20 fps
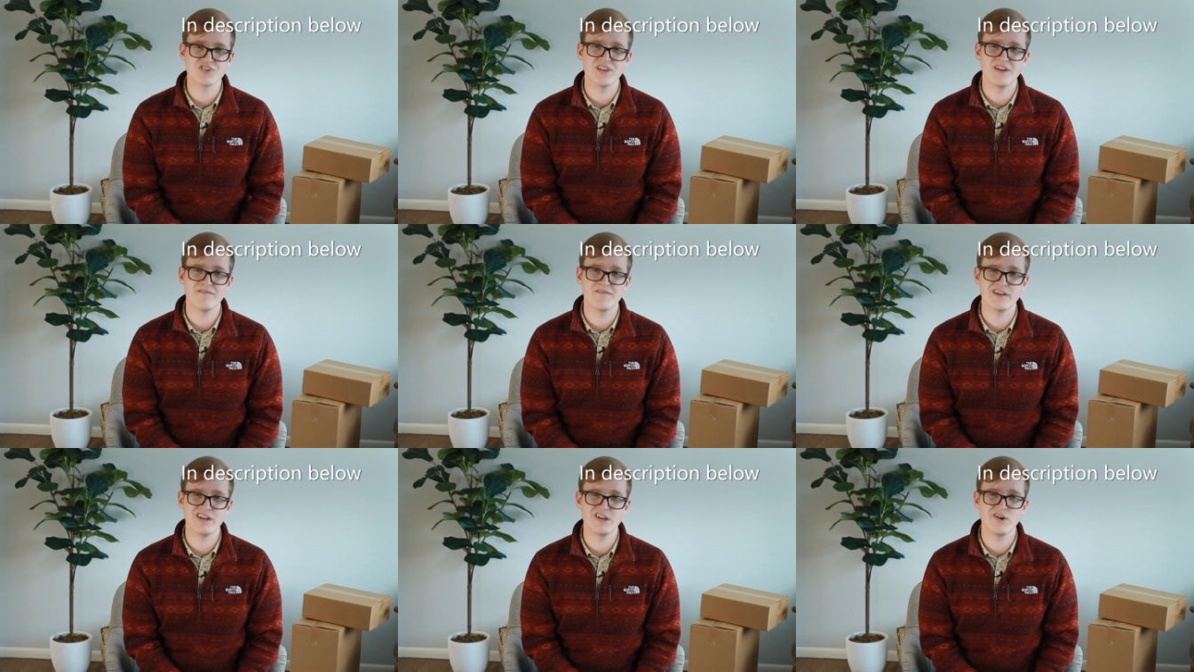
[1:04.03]

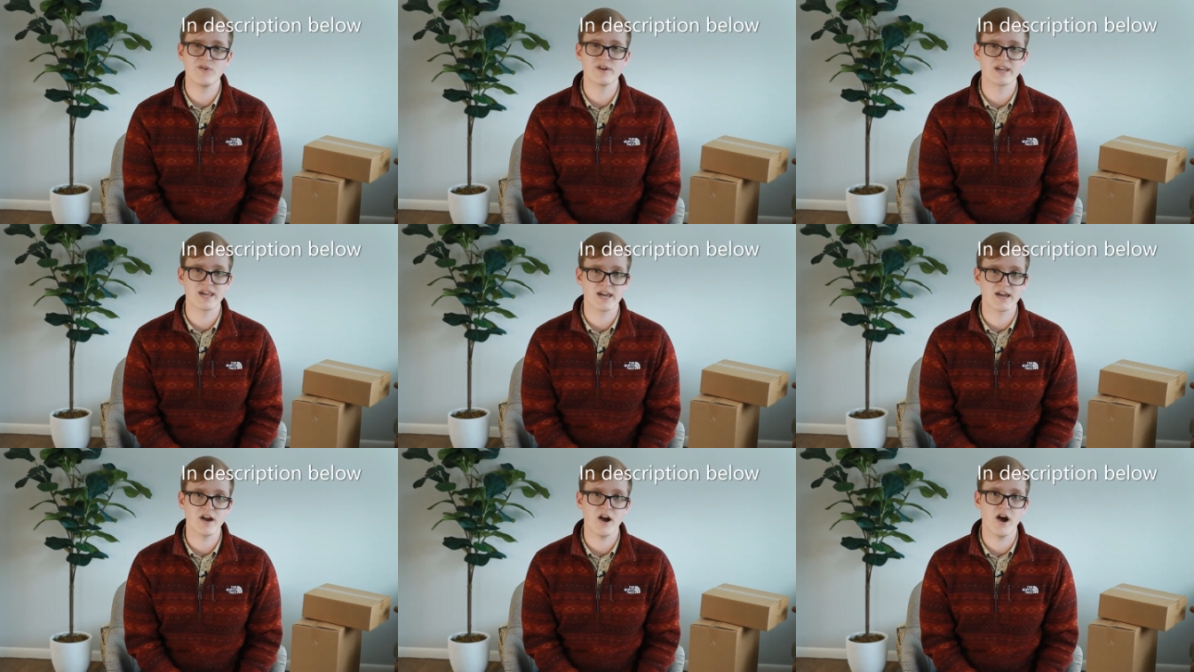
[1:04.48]
that video and
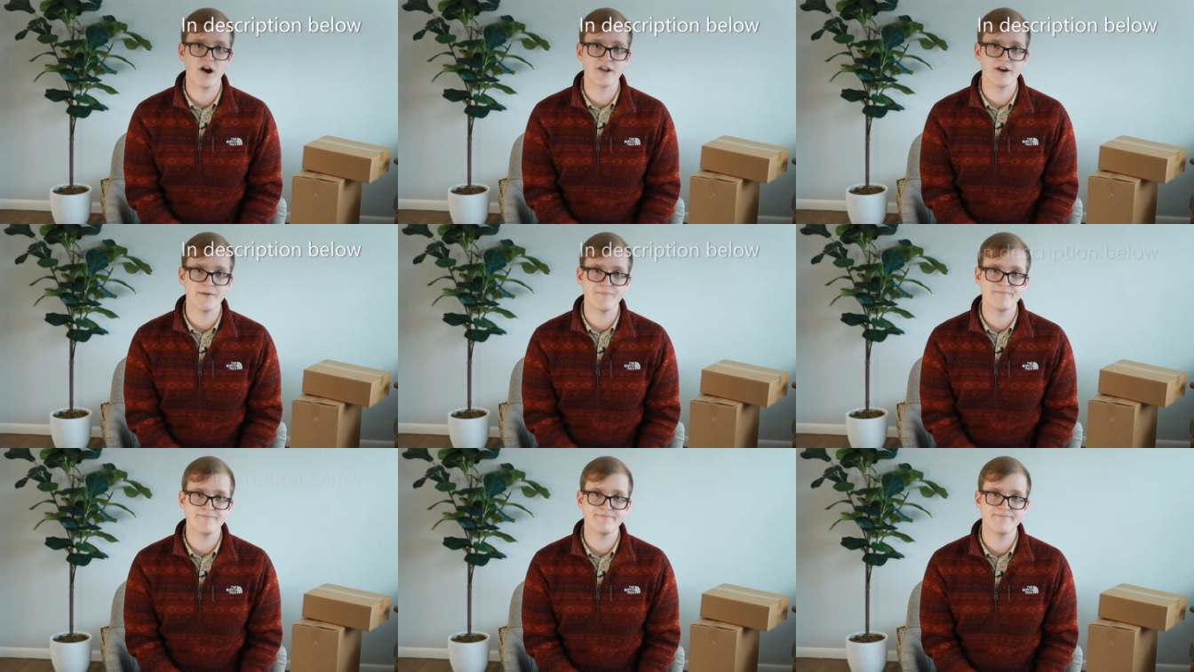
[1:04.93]
get caught
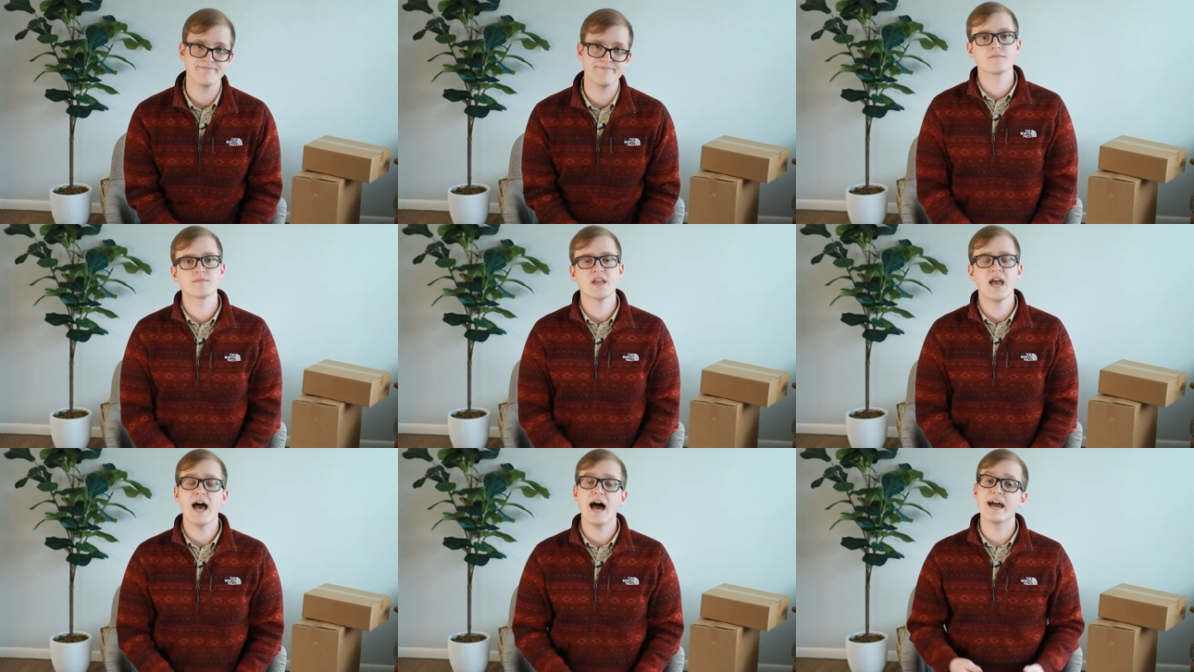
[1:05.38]
up.
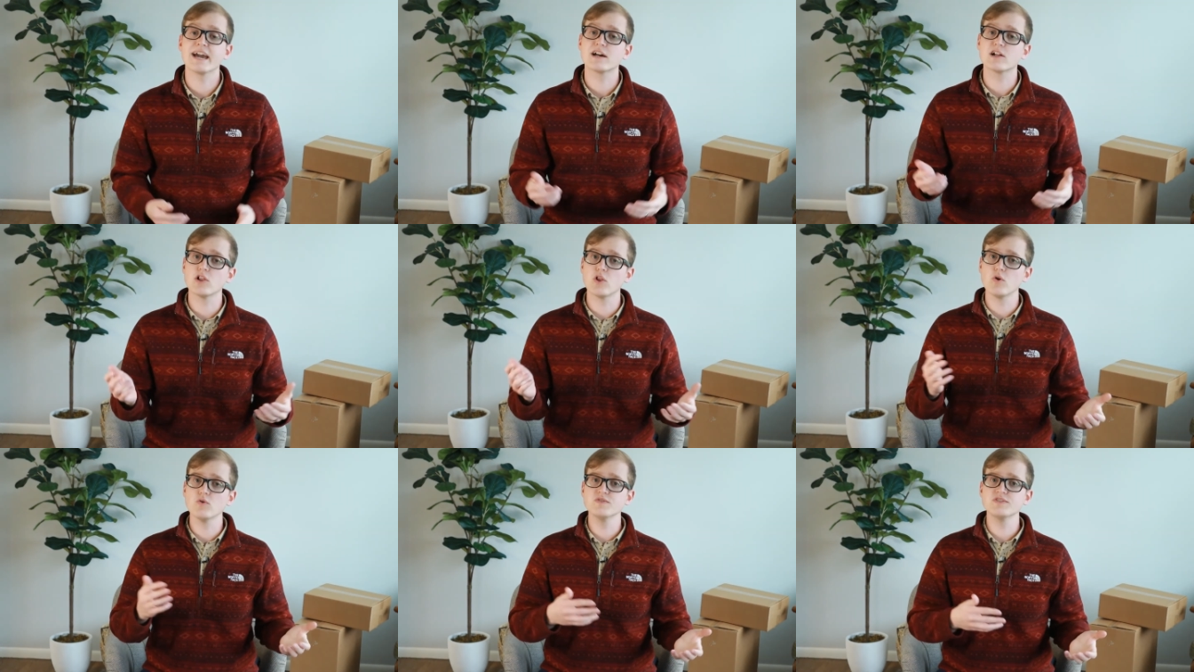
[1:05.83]
I
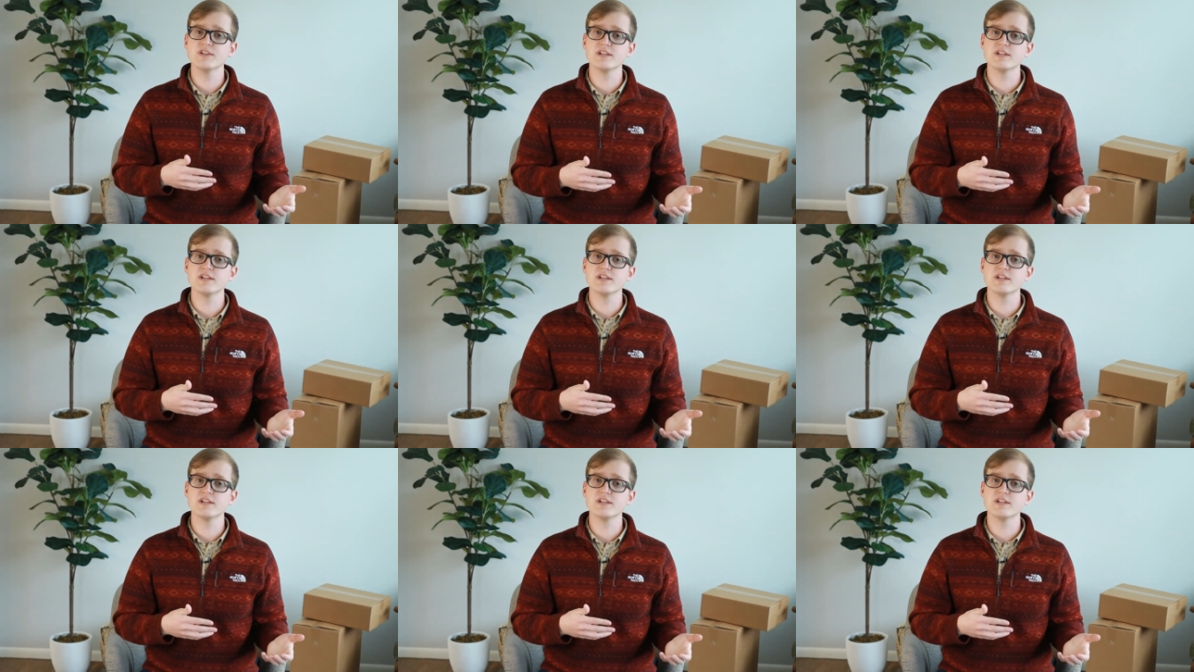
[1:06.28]
closed